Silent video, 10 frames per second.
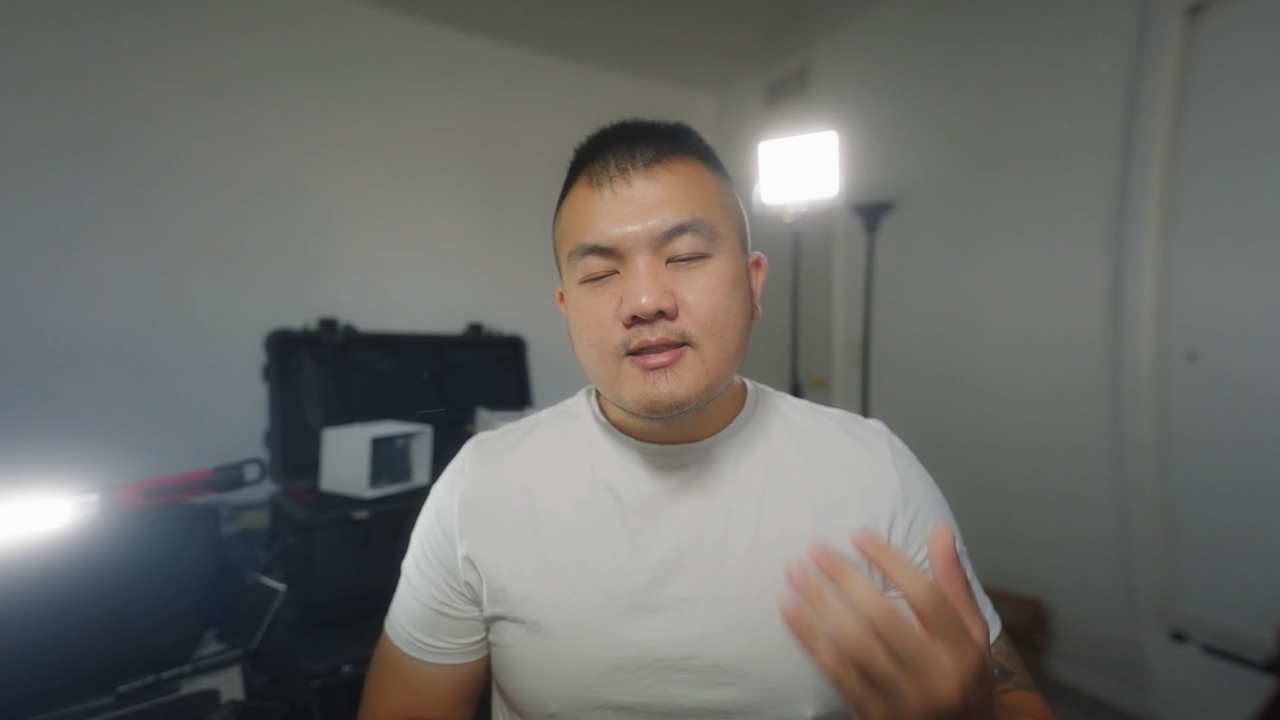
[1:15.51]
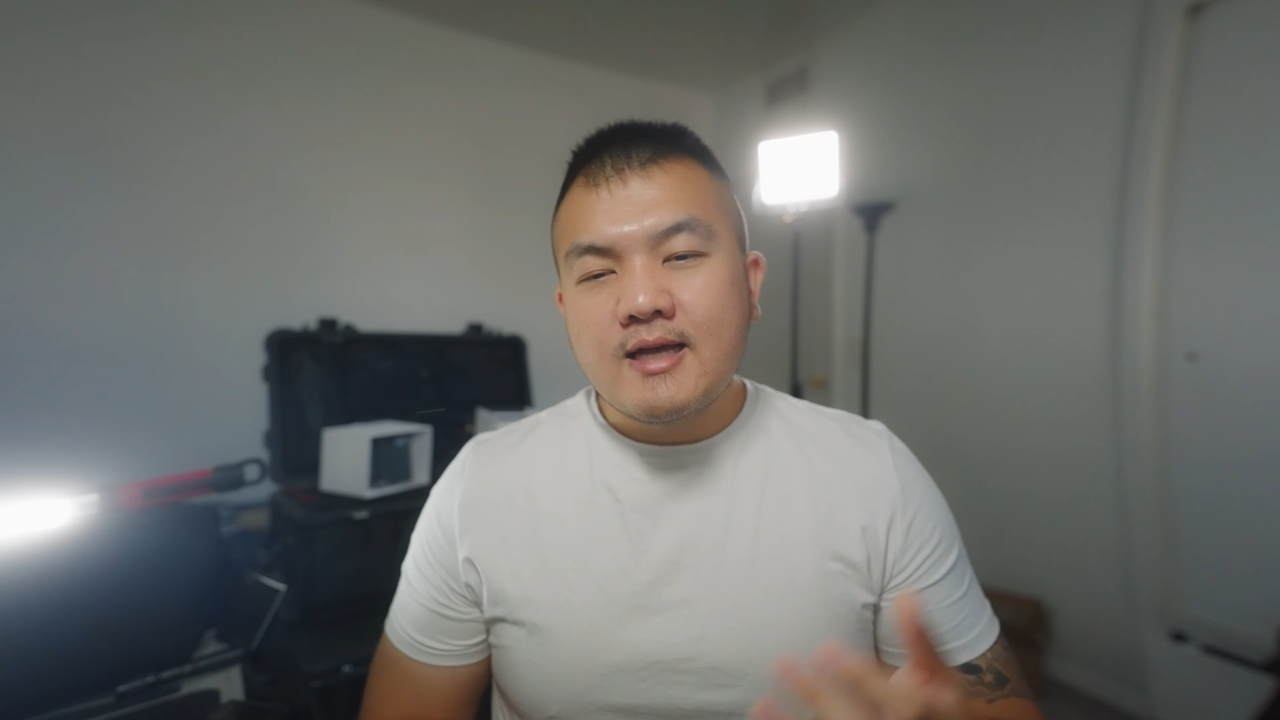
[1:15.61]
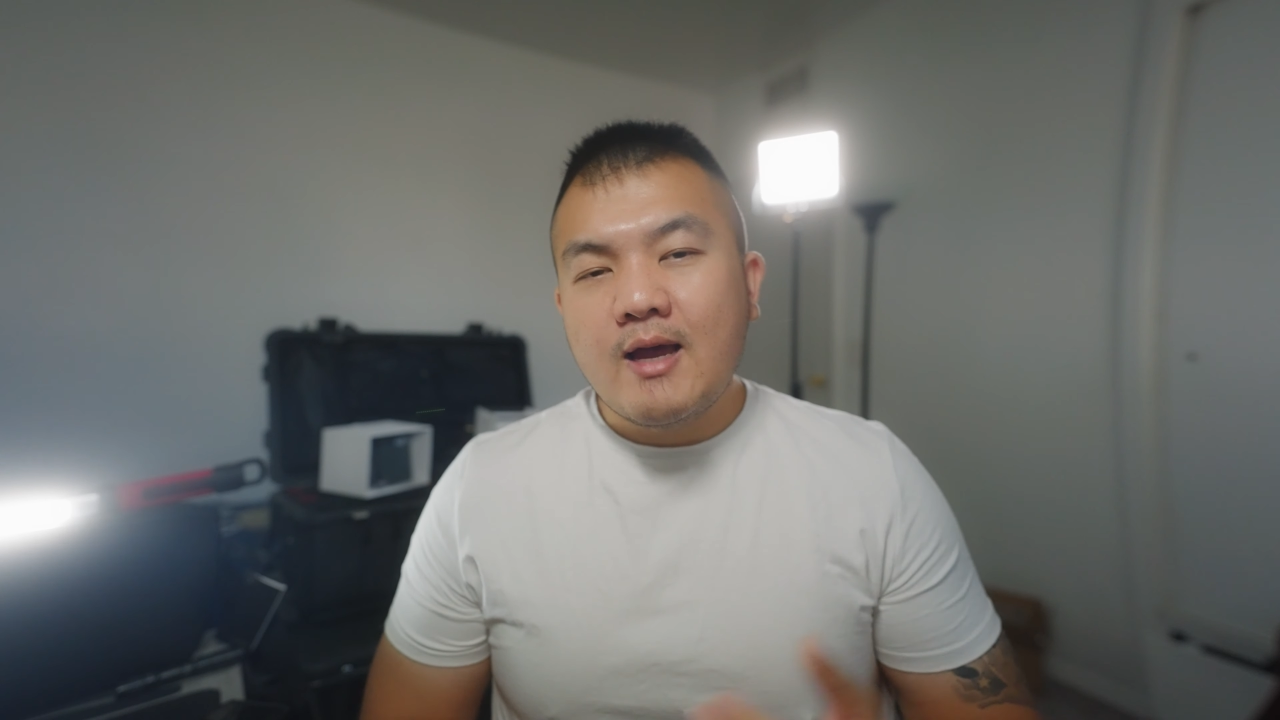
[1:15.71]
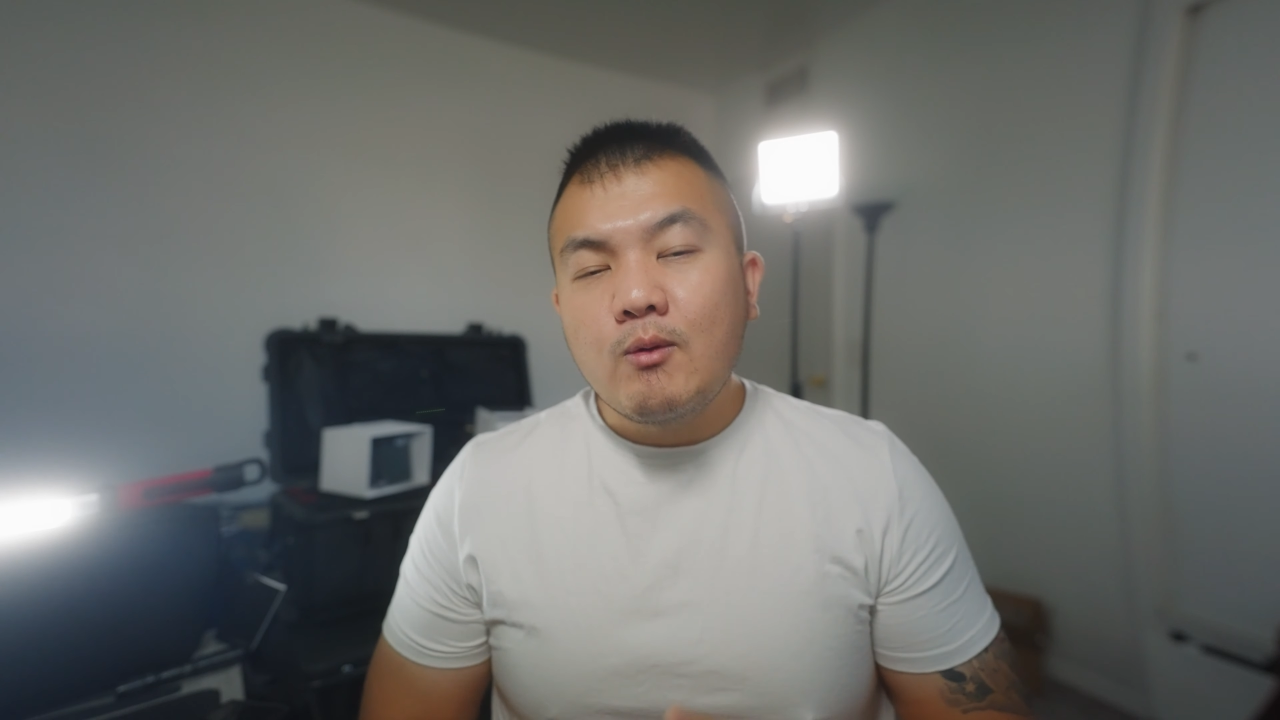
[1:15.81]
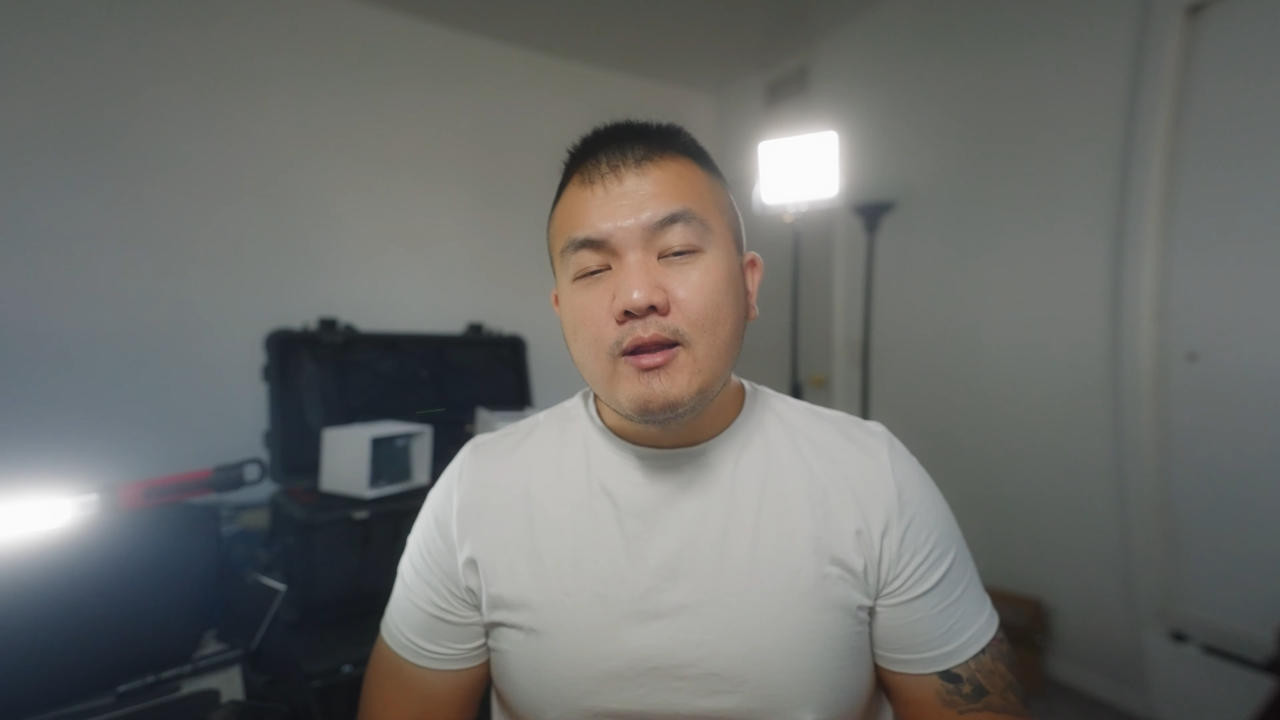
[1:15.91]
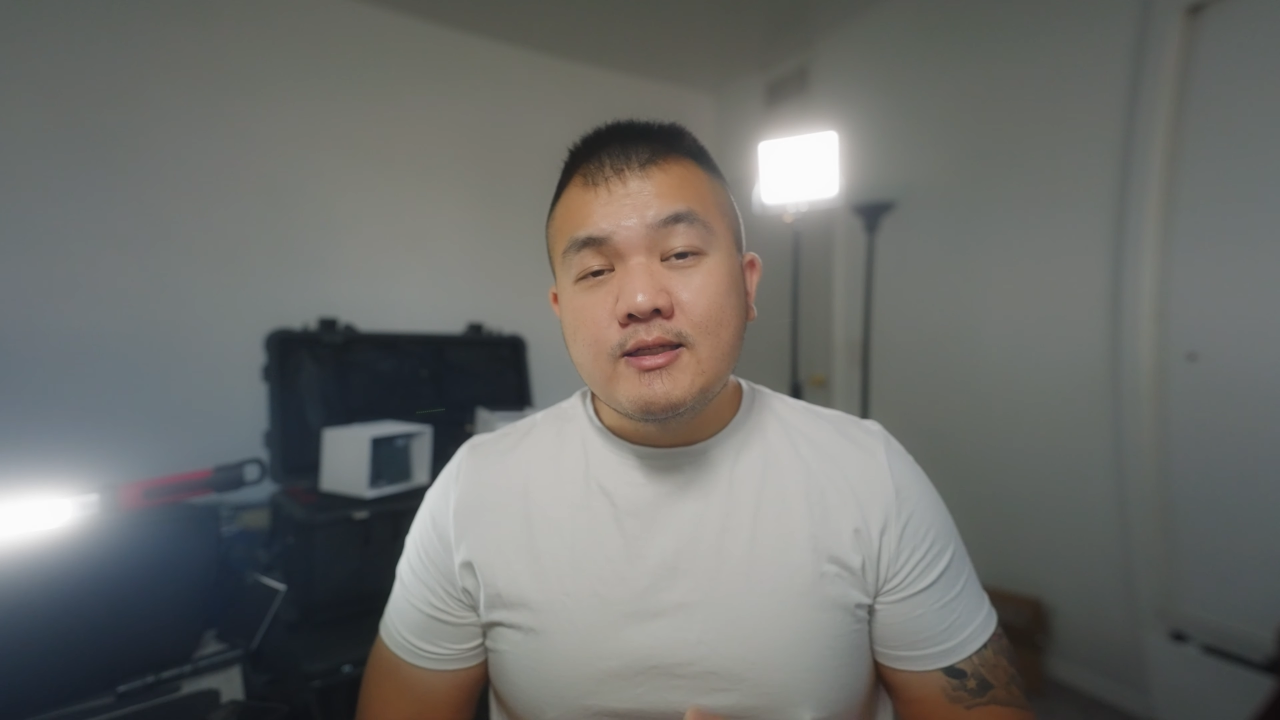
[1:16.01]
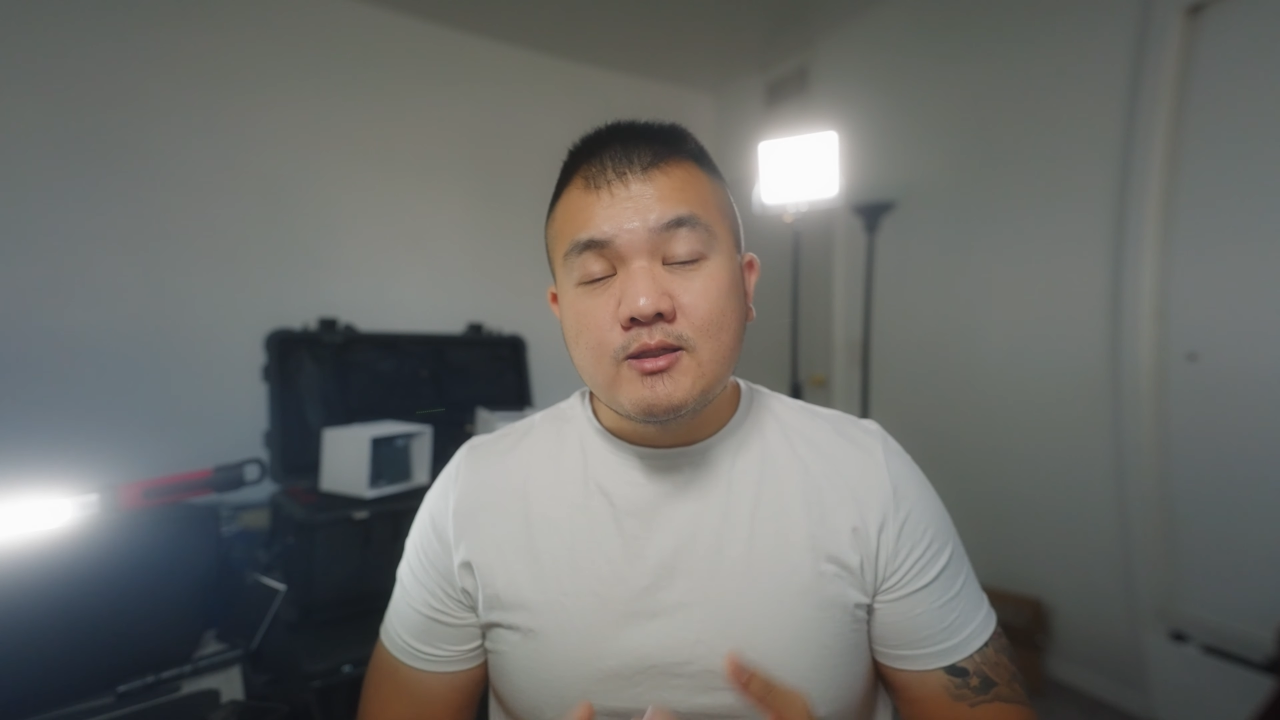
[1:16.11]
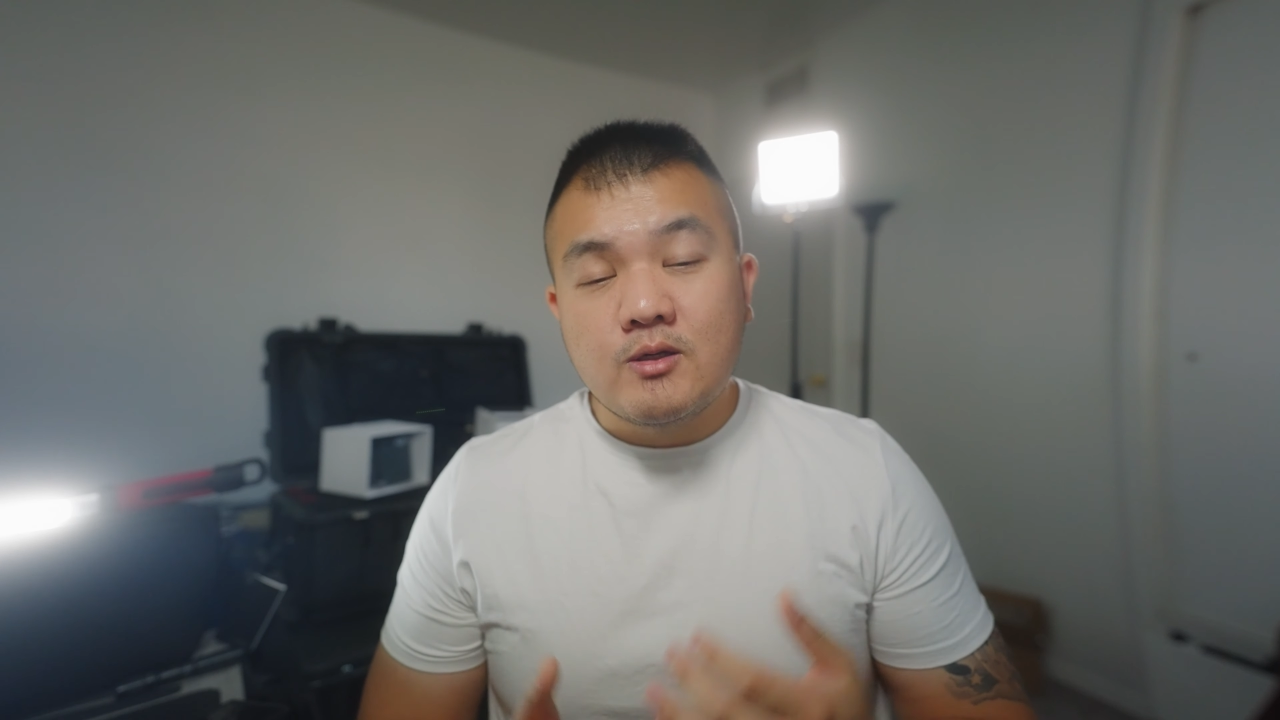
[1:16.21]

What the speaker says: decide what lens